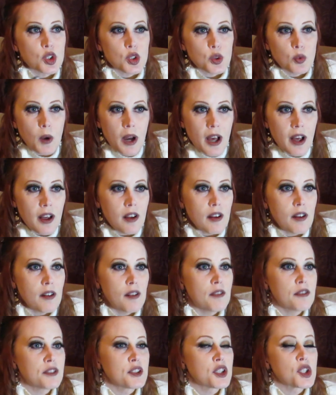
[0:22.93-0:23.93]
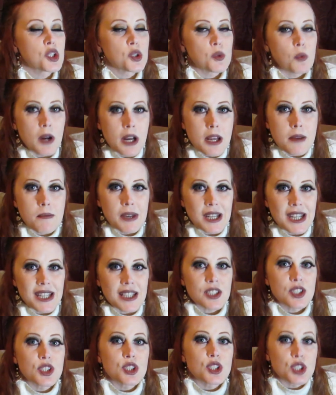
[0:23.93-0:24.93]
12 to 20
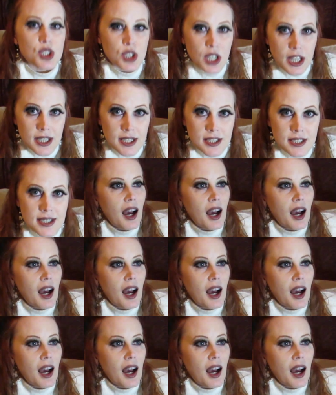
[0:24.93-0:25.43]
minutes straight.